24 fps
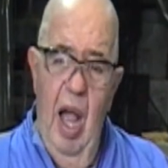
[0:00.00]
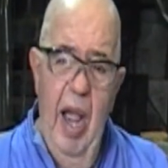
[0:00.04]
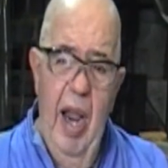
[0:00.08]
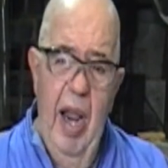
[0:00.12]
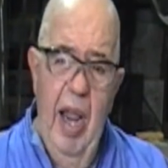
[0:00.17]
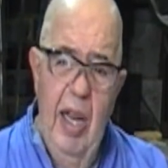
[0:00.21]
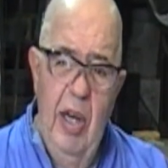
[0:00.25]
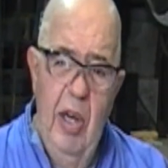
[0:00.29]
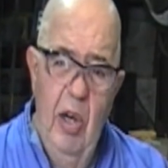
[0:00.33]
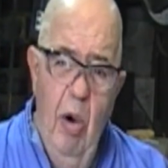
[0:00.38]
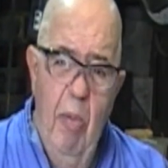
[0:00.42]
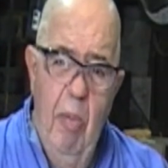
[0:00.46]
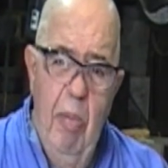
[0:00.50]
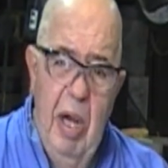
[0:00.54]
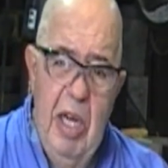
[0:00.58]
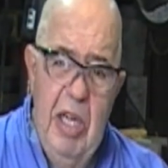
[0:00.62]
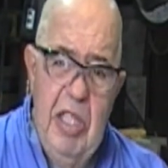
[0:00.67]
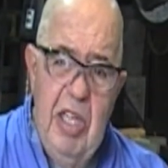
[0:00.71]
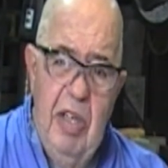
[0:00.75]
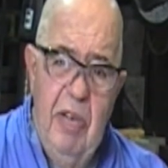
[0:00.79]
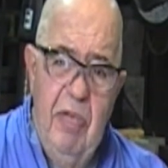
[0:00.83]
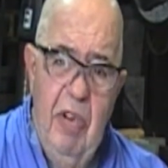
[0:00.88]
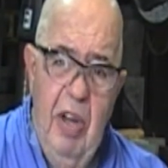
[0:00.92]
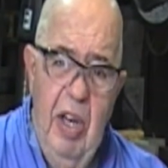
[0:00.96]
I got no
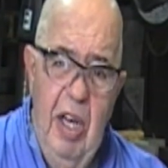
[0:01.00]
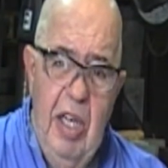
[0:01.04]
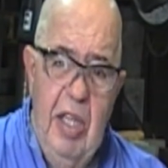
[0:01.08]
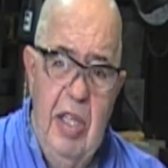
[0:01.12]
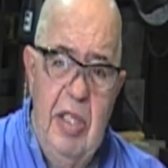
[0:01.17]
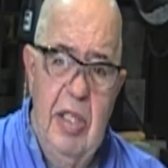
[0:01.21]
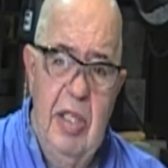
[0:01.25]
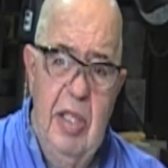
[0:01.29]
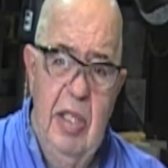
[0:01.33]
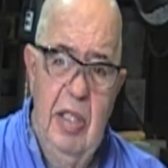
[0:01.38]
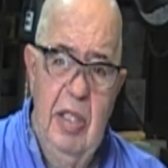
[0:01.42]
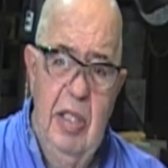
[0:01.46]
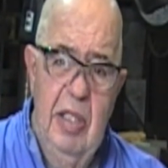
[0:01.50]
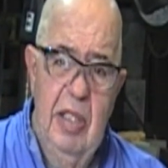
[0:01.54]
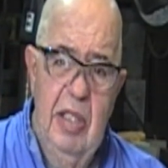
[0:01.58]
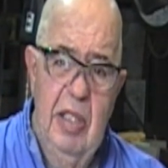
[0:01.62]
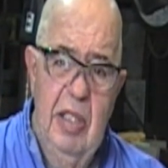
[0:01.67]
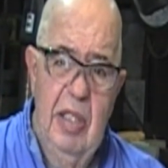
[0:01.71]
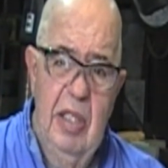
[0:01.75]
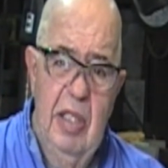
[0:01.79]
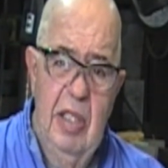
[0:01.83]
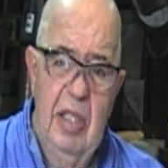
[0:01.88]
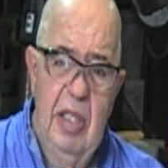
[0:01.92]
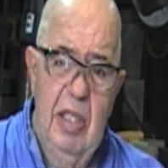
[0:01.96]
budget for this.
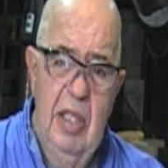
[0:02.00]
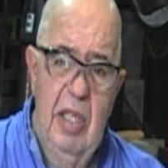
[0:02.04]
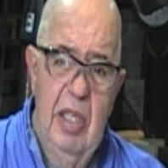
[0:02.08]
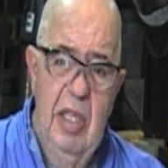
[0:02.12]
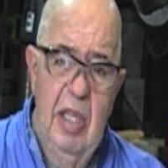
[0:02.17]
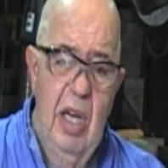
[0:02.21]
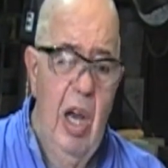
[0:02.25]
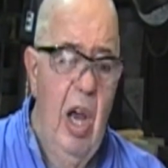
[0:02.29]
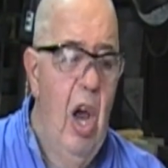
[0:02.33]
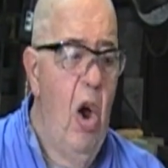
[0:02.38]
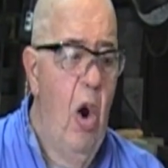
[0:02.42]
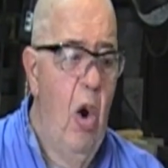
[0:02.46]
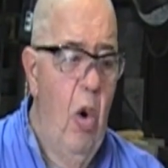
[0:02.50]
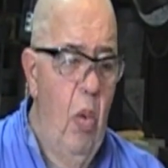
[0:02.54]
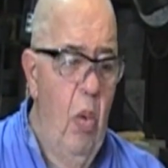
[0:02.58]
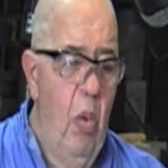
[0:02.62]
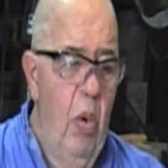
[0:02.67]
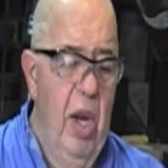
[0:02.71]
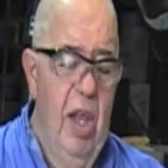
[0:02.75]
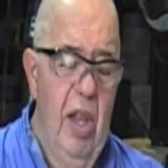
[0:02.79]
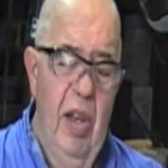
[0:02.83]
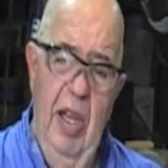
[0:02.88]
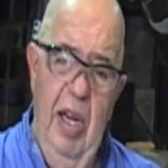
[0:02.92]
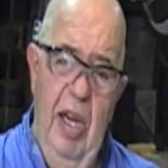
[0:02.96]

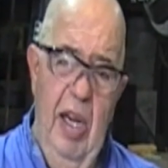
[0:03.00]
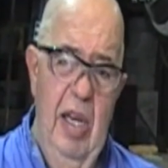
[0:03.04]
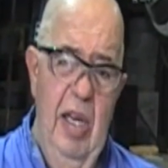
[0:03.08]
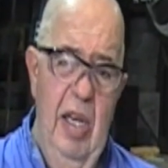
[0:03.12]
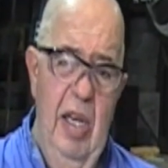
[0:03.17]
Really.